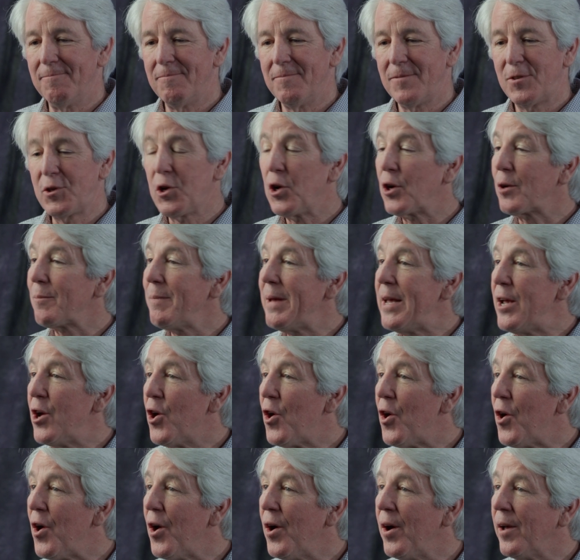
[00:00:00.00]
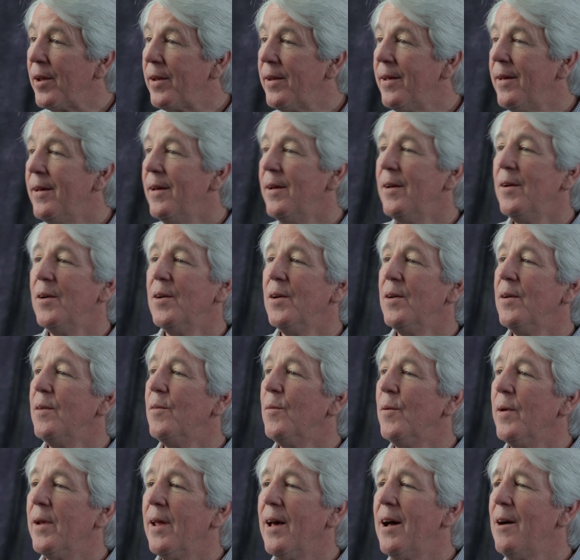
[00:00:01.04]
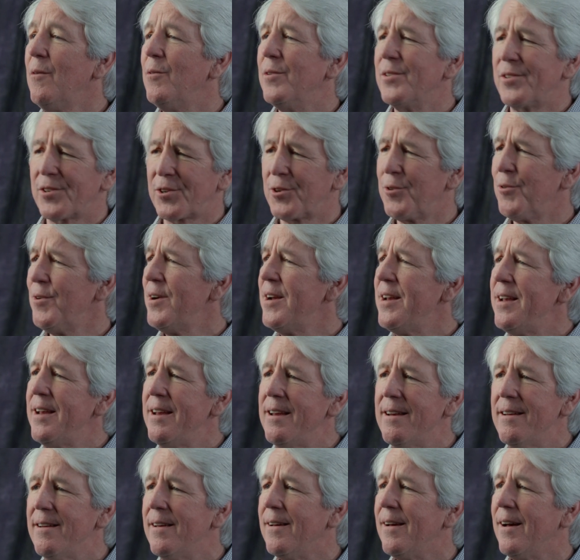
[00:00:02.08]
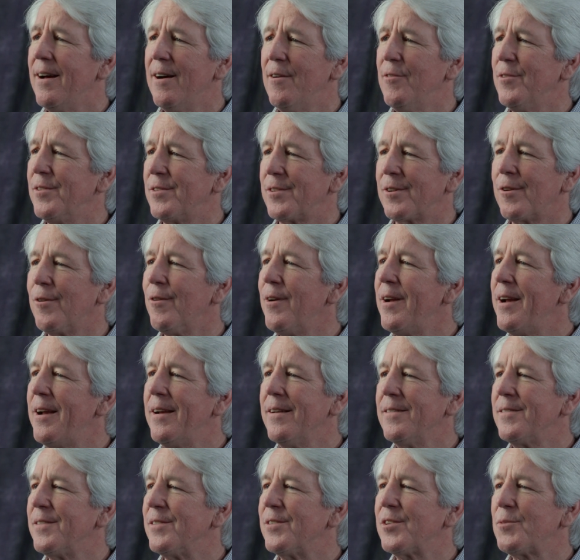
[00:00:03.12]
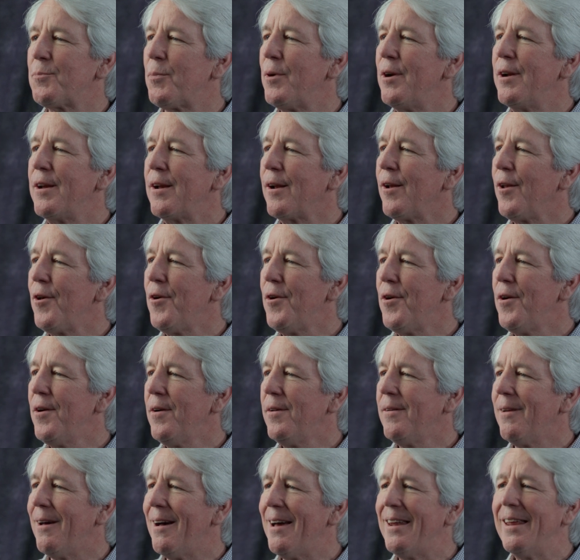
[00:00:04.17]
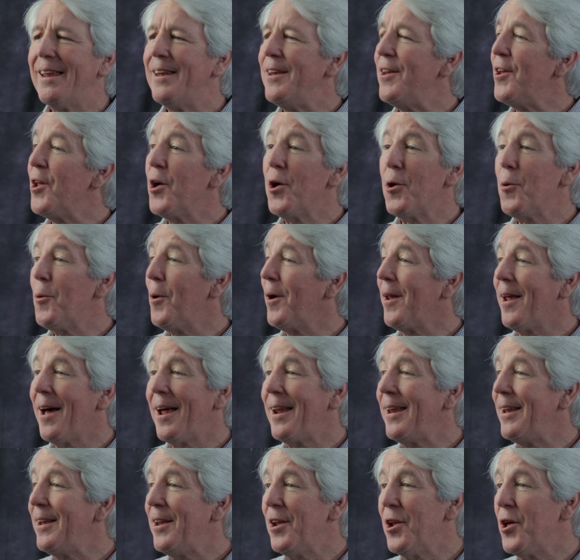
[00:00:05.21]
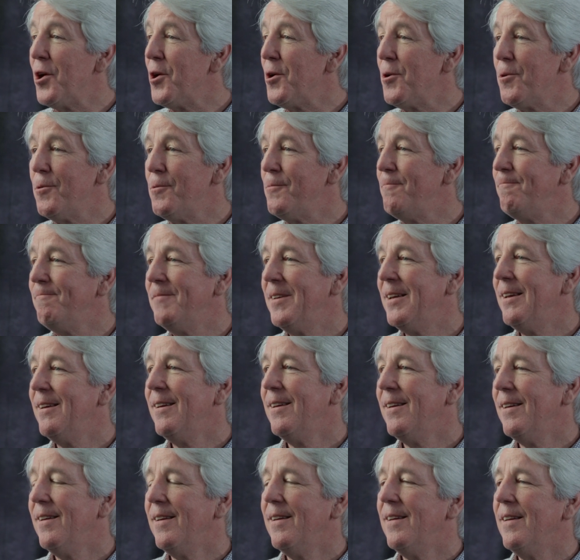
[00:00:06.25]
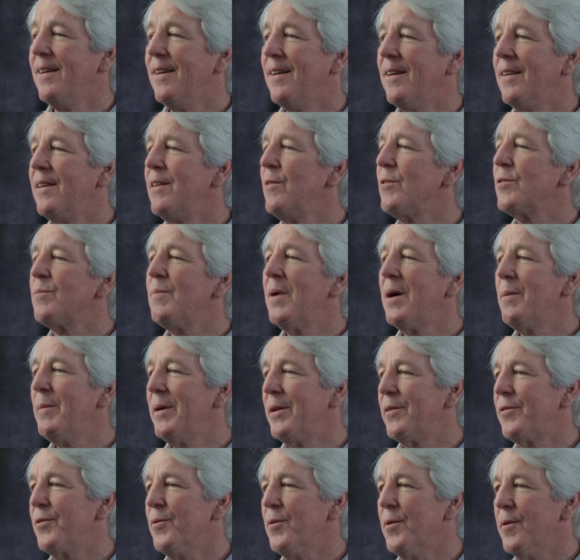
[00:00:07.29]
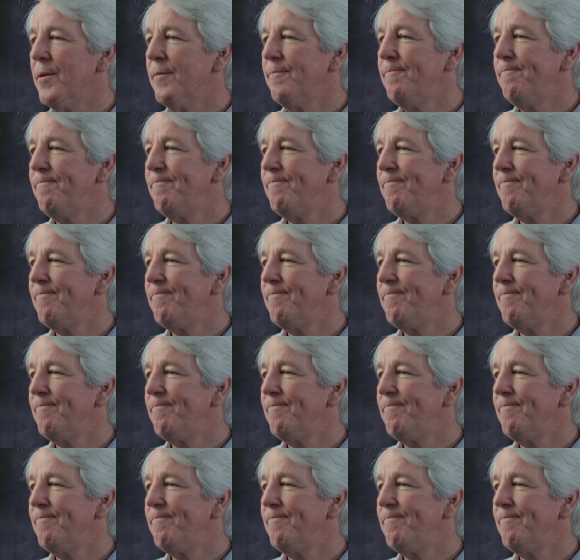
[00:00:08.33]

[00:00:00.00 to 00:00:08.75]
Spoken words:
took me on when I was green. I was green as a spring lawn. I didn't know what I didn't know, and he was my mentor.